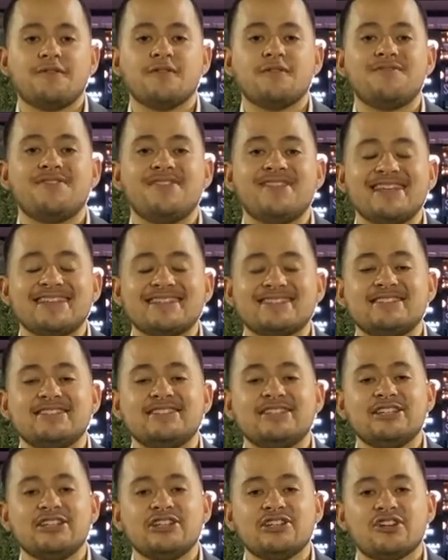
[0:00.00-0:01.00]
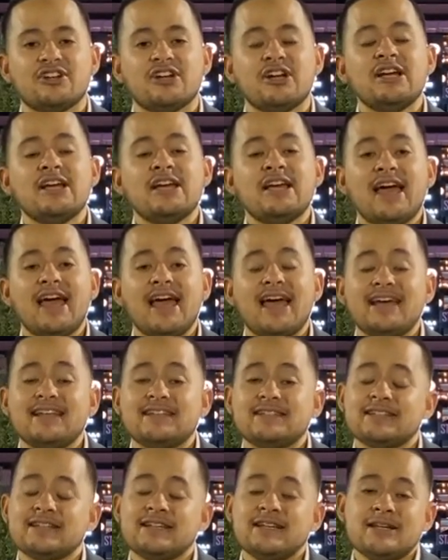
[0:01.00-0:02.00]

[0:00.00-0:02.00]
of this year, and